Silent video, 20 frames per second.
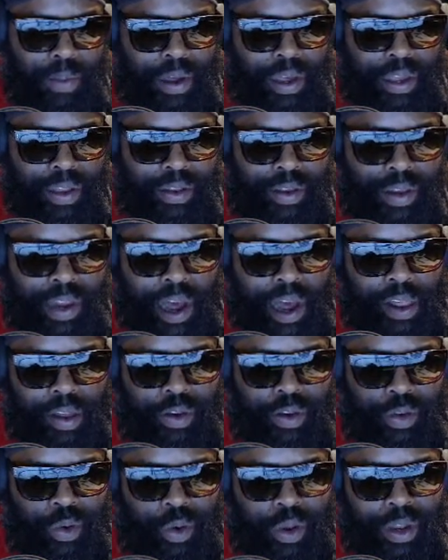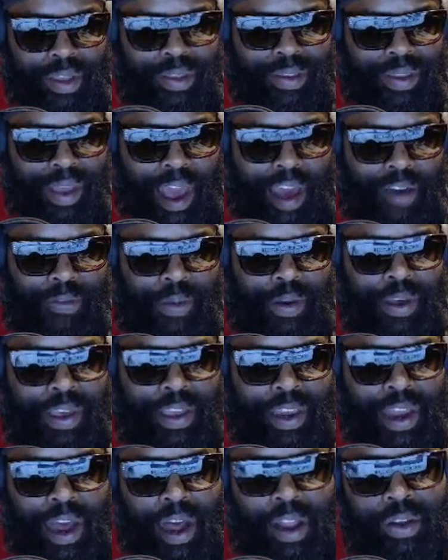billions of dollars, or at least $500
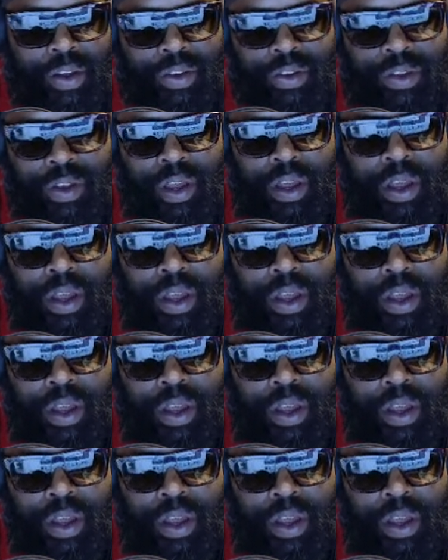million